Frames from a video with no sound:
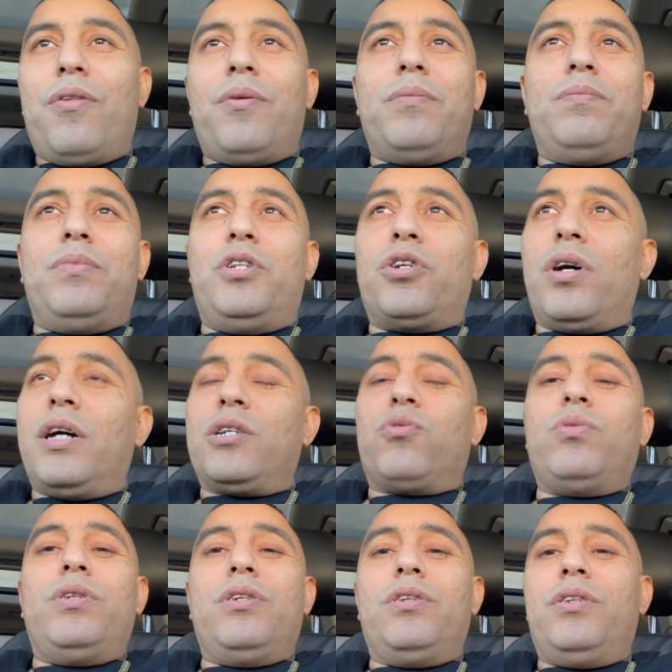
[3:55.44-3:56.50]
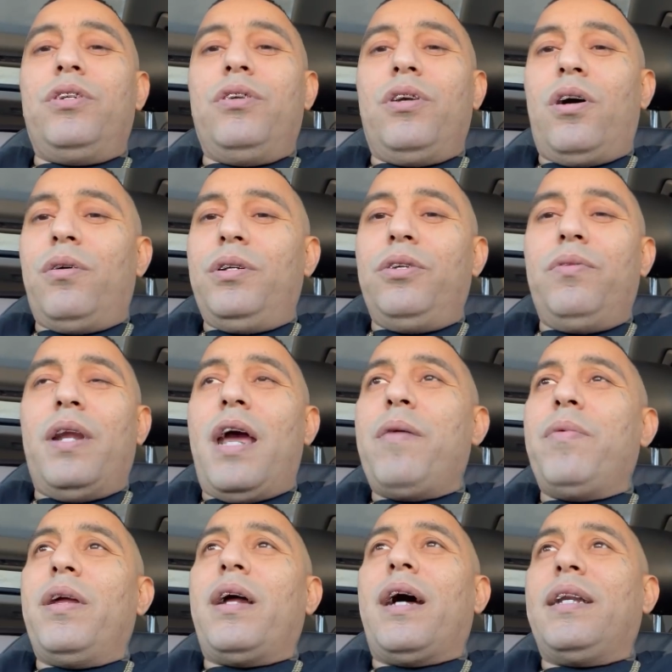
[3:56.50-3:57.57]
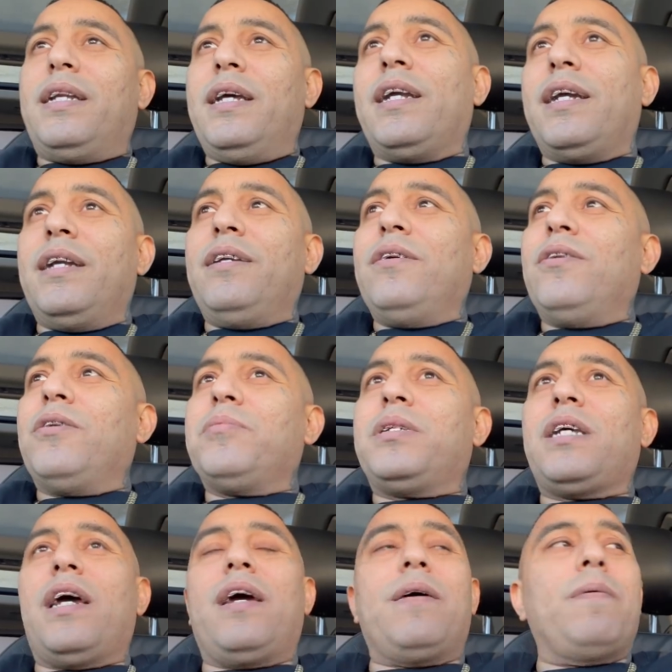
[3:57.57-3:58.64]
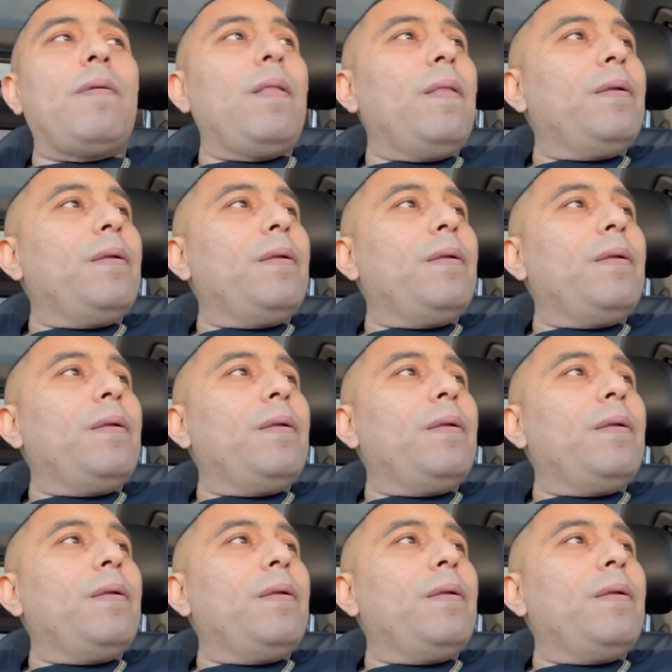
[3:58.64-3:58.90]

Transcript: the drugs, you you know, you name it, I did it. You know what I'm saying?